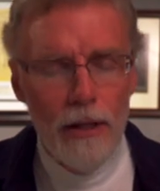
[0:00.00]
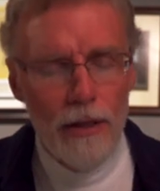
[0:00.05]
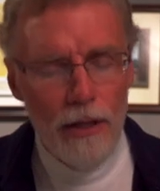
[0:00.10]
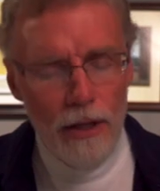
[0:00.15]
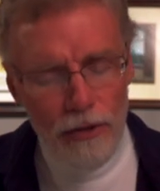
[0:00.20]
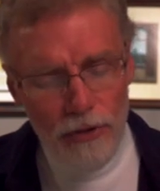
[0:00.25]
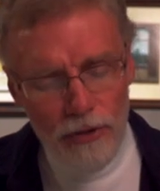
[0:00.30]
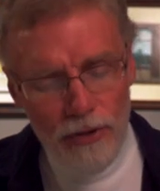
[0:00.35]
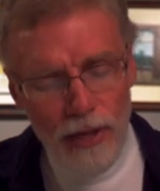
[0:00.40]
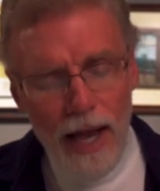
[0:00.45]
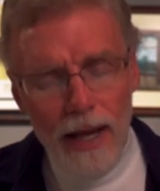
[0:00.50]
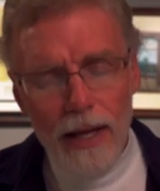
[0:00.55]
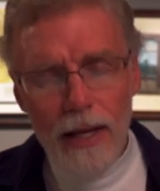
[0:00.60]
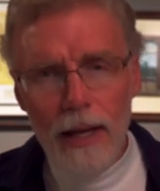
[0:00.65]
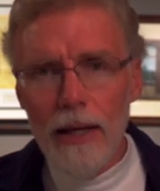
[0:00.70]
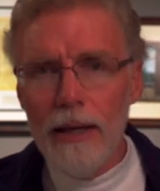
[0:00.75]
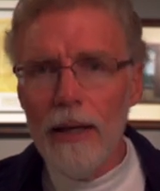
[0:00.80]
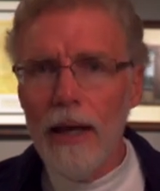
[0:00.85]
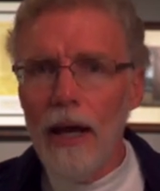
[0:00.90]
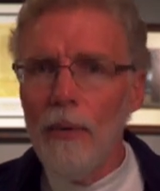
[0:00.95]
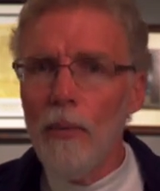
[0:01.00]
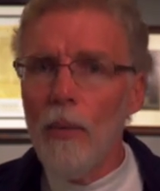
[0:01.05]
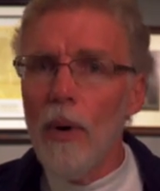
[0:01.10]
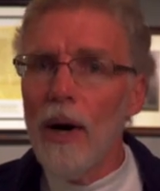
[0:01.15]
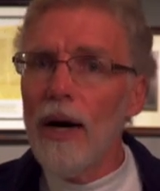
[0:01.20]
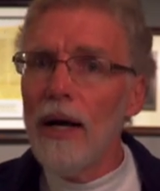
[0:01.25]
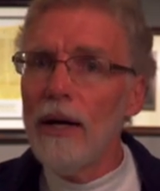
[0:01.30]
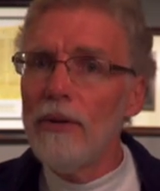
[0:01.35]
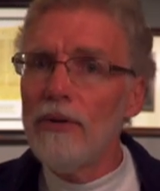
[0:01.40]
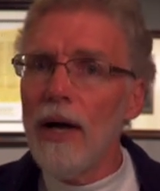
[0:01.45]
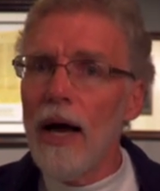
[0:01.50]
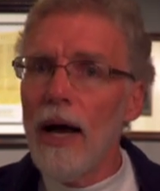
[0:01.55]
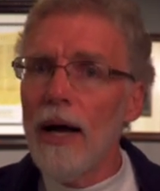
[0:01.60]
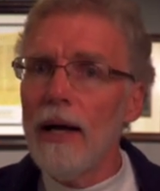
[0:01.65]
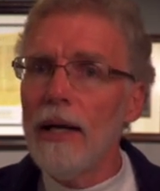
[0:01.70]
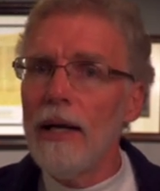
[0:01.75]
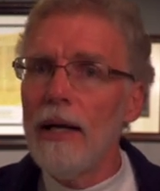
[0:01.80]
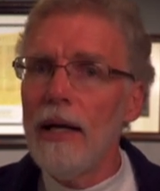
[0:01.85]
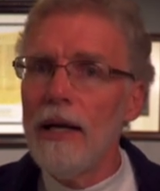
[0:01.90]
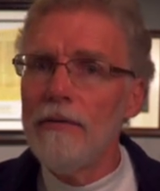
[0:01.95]
The second, and what has
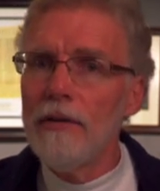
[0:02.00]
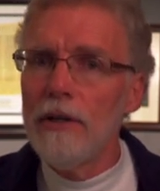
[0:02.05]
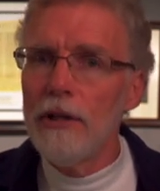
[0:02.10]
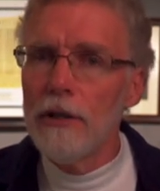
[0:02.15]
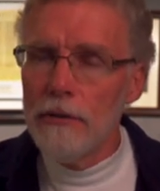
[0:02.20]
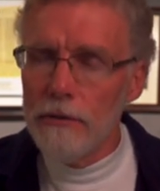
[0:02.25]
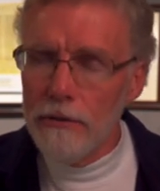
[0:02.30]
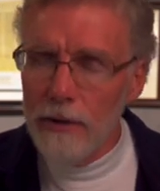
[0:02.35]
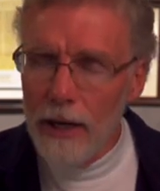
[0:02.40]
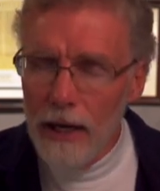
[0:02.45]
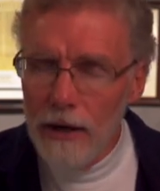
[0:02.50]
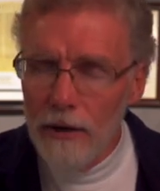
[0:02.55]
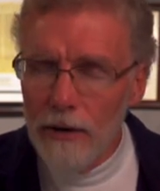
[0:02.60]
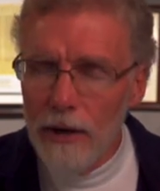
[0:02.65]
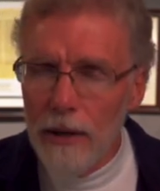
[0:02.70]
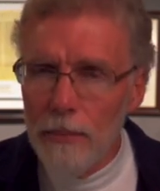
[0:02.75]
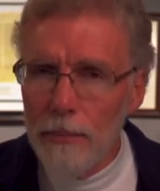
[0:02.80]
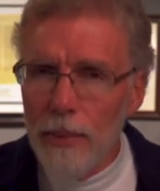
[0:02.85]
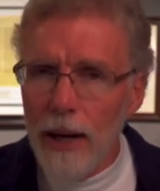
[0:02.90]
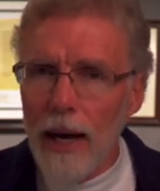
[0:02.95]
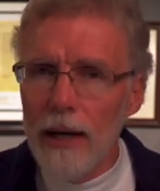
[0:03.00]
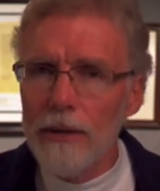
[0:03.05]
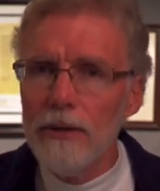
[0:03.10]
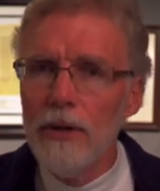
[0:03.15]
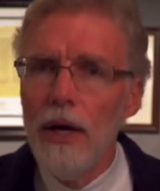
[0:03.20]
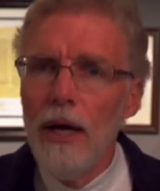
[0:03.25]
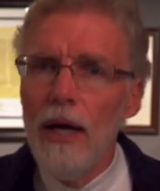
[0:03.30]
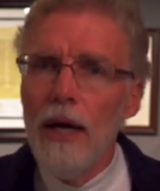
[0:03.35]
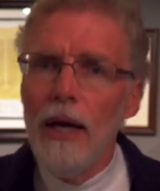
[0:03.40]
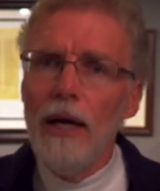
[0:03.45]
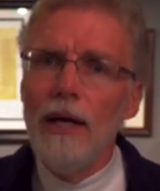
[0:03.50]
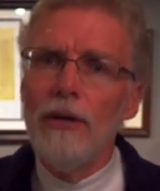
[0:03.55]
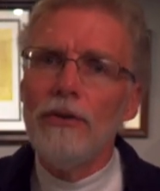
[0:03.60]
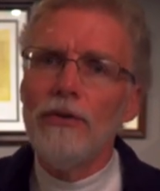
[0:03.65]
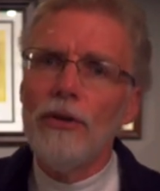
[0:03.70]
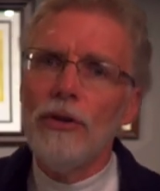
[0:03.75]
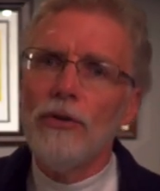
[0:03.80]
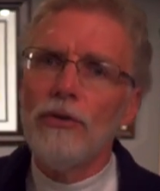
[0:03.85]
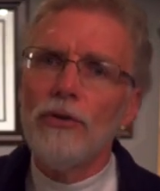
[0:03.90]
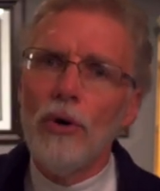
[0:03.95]
had an even greater impact,
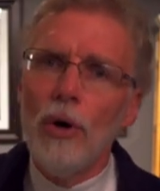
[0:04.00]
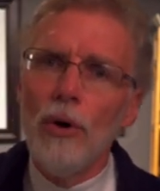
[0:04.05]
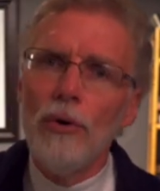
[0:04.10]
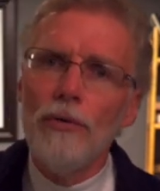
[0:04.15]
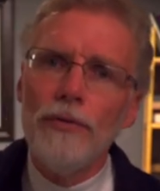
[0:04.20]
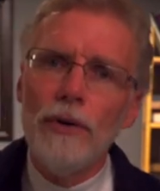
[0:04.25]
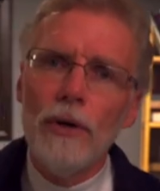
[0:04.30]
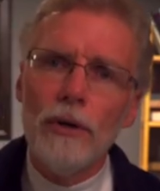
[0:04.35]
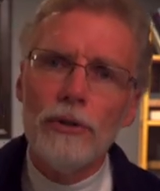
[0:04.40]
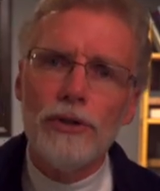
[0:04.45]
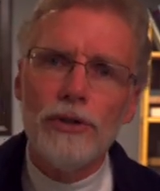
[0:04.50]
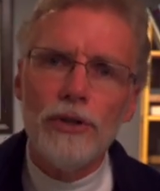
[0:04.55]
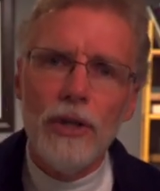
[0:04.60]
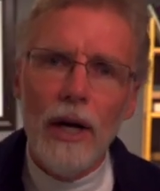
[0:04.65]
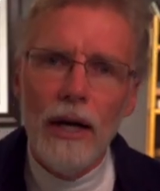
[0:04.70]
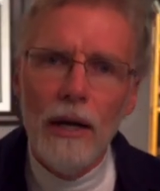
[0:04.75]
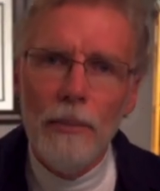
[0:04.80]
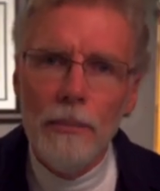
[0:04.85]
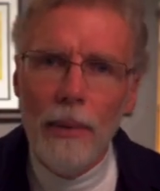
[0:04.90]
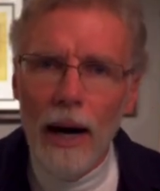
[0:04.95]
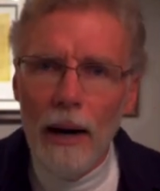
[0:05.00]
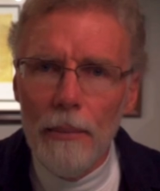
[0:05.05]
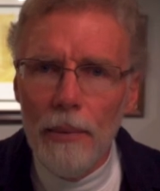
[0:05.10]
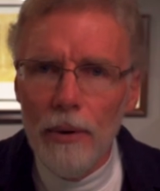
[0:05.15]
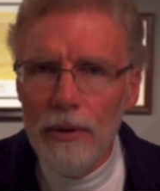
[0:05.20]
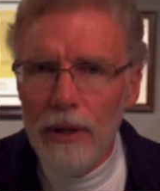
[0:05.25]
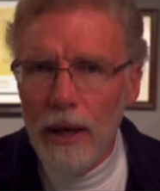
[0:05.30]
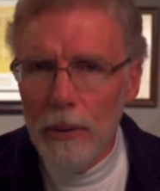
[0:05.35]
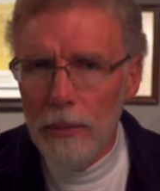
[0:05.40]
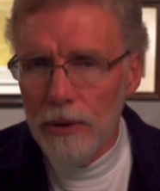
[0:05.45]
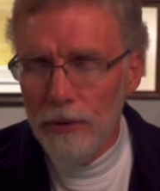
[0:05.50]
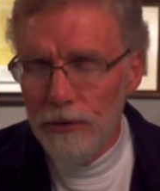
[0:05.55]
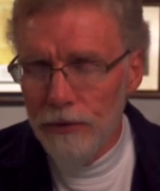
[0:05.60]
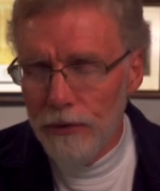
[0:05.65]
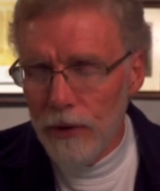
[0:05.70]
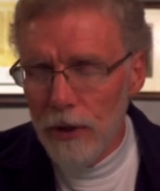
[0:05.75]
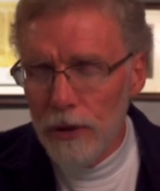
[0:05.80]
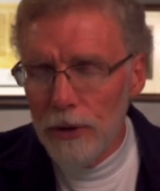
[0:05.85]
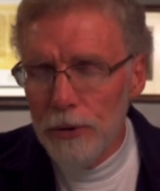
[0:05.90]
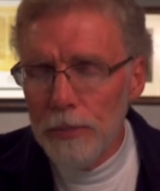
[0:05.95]
is the Scofield Study Bible that was
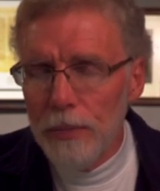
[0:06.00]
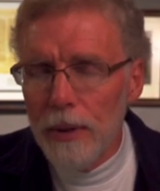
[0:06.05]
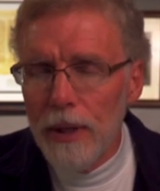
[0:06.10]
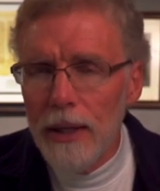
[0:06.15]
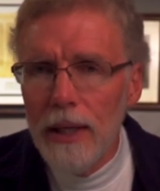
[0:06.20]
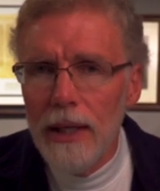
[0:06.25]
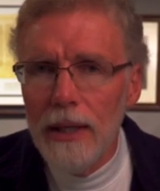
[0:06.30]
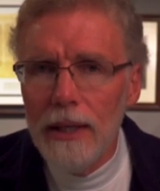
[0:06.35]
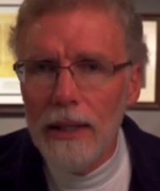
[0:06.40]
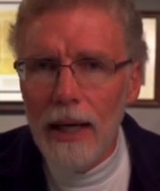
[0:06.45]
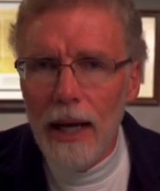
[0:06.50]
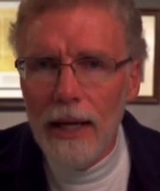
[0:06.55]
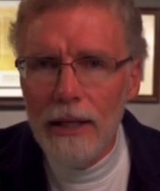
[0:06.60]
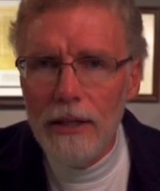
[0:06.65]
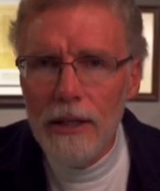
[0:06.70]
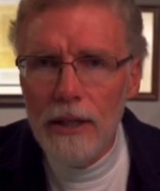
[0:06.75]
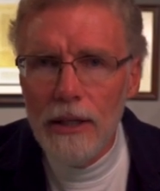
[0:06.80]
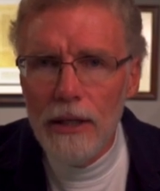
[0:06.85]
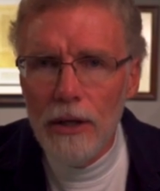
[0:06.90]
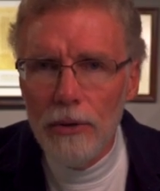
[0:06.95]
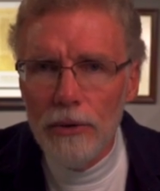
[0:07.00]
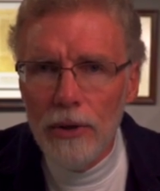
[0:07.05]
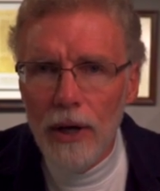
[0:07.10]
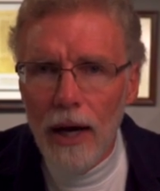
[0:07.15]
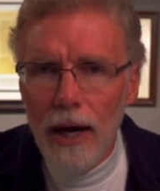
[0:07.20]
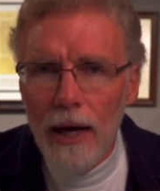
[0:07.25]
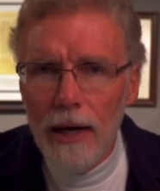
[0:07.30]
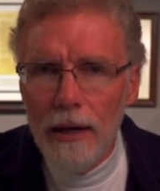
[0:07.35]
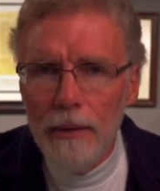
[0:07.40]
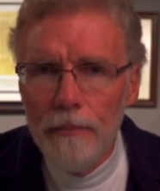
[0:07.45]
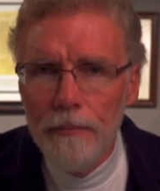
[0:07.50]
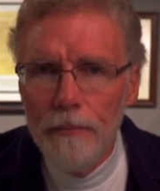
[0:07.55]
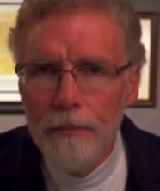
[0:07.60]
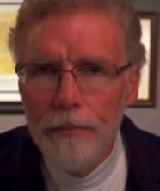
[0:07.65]
first printed in nineteen oh nine.